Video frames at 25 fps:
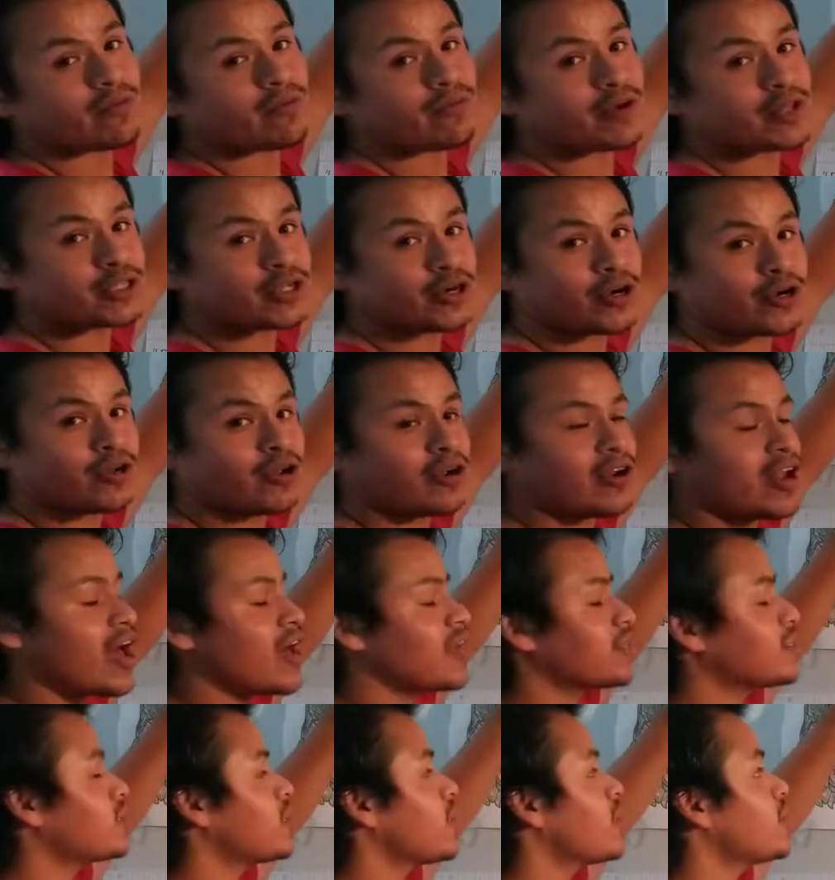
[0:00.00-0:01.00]
return on
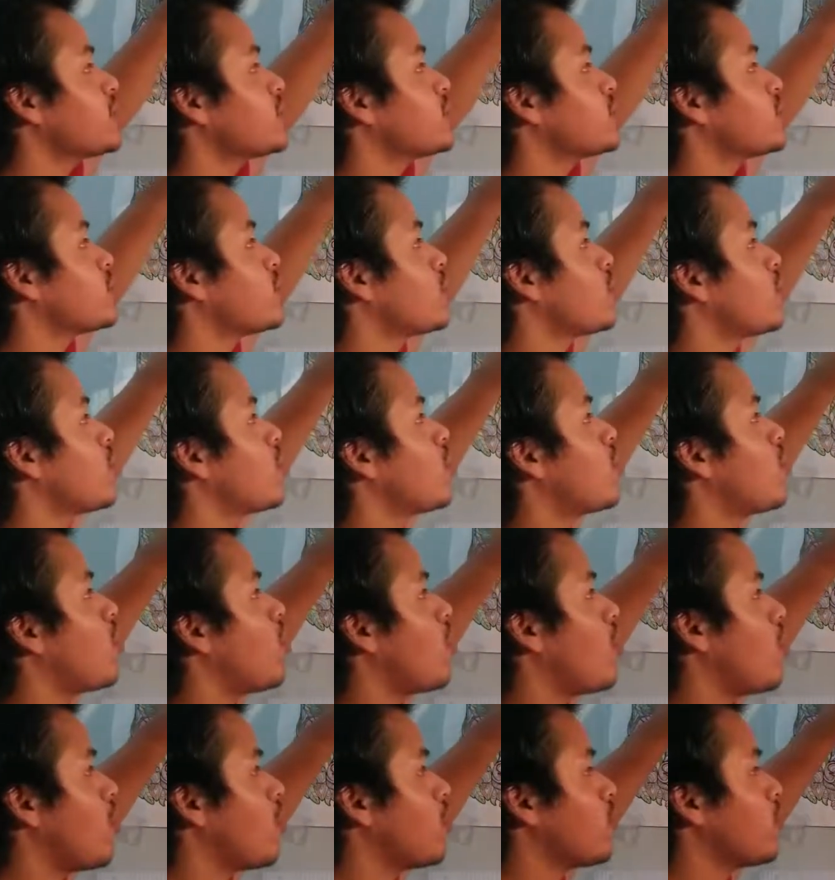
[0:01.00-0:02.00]
assets,
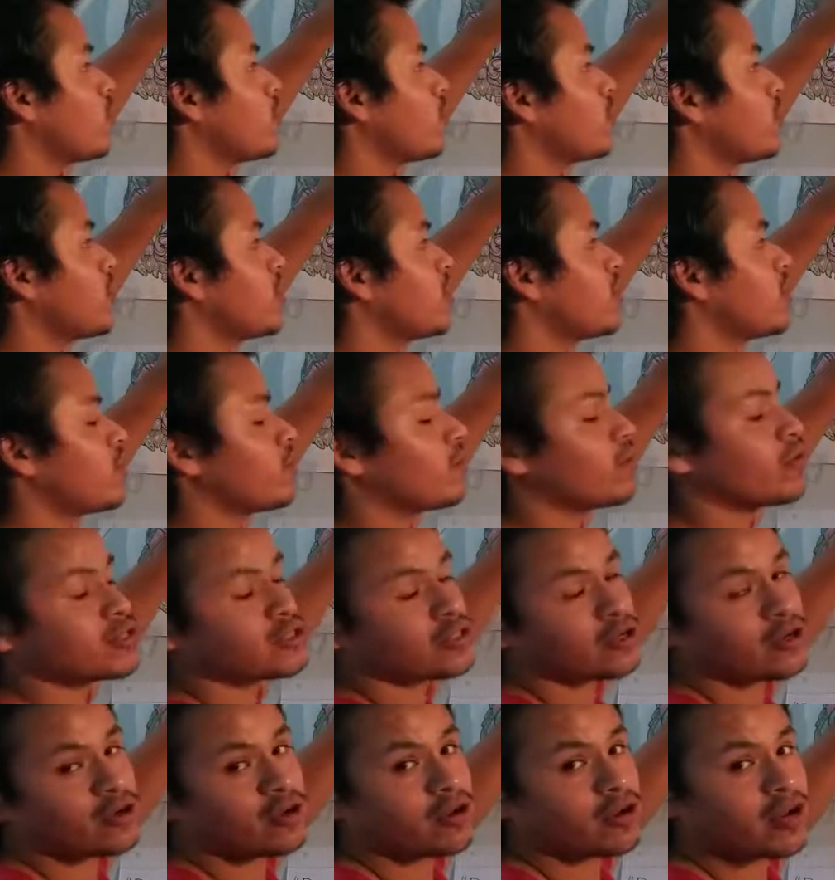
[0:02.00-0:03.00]
ROE,
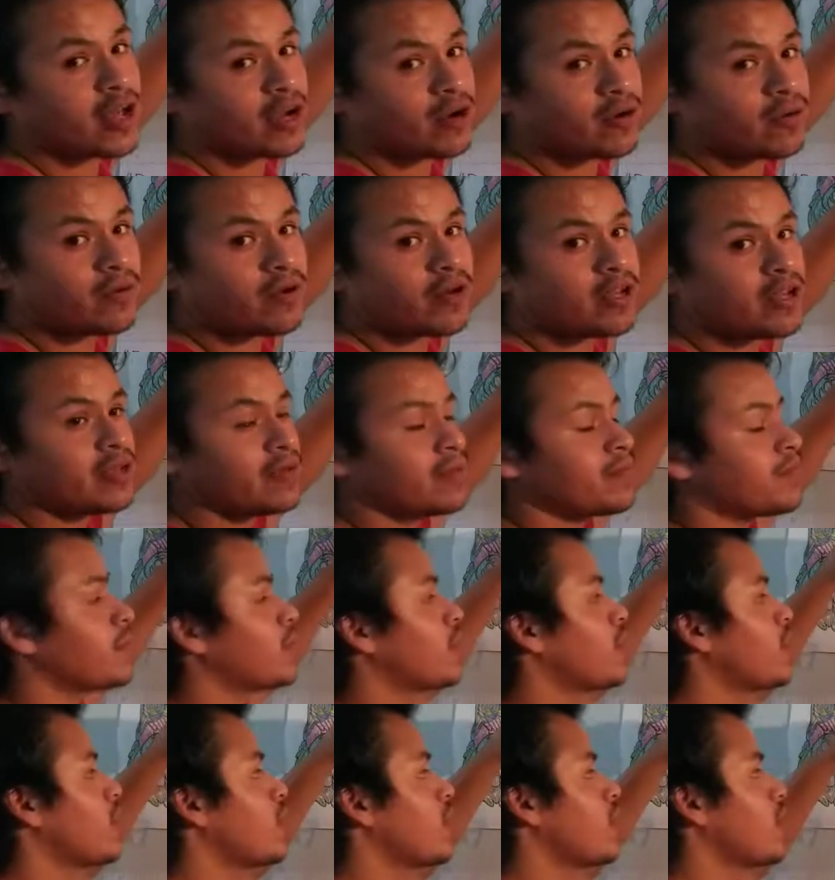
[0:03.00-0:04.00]
return on equity,
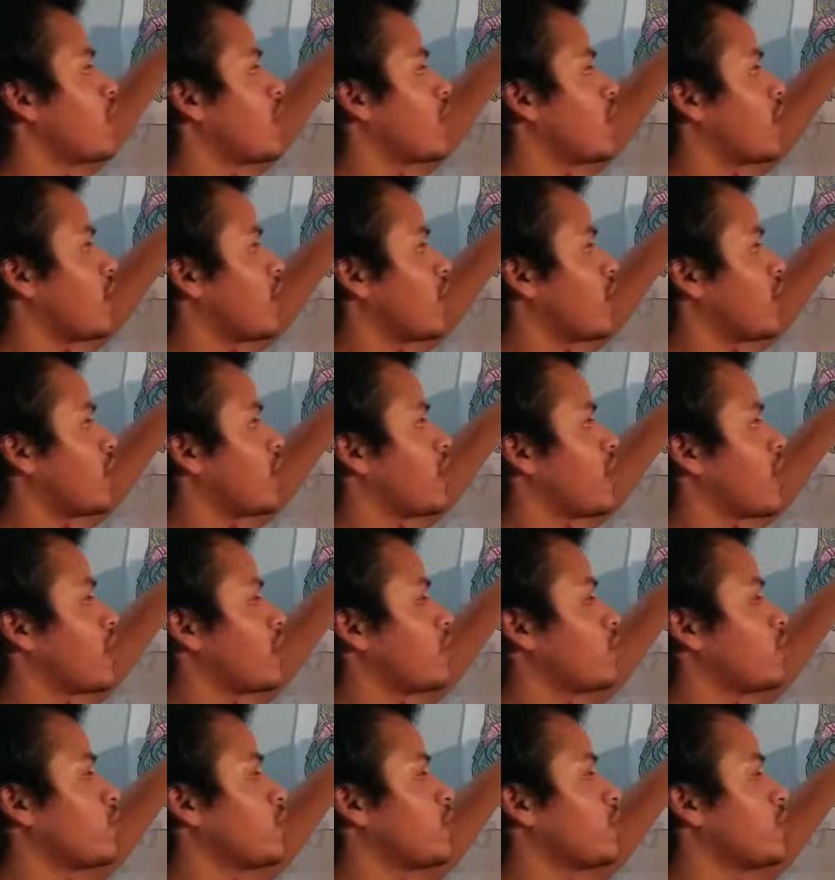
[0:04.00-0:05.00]

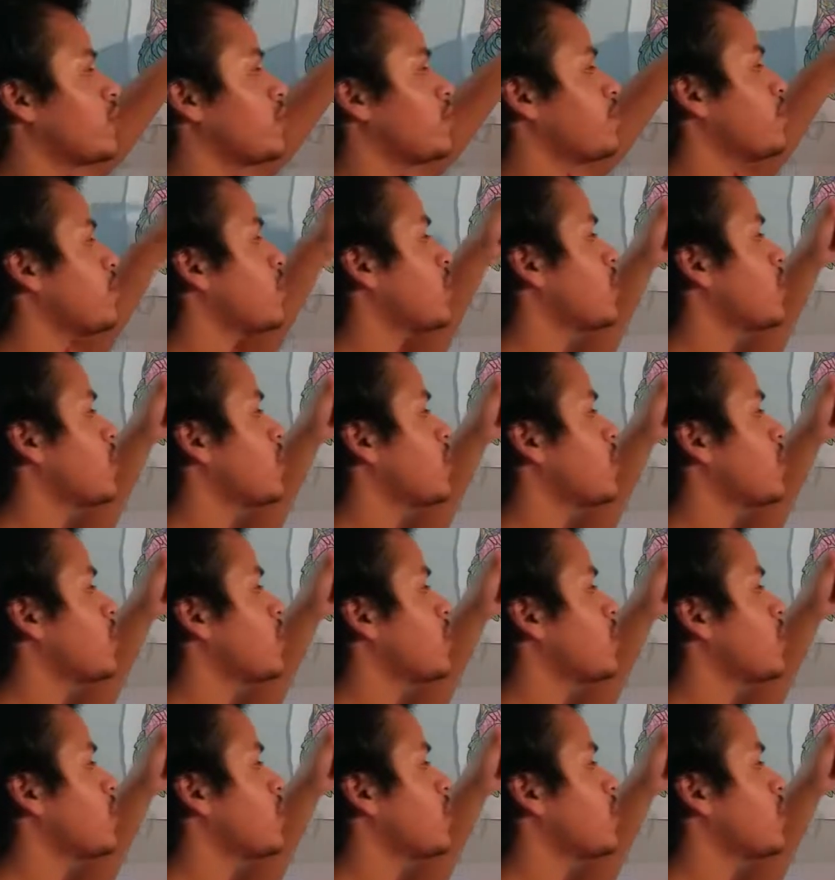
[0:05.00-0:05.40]
equity,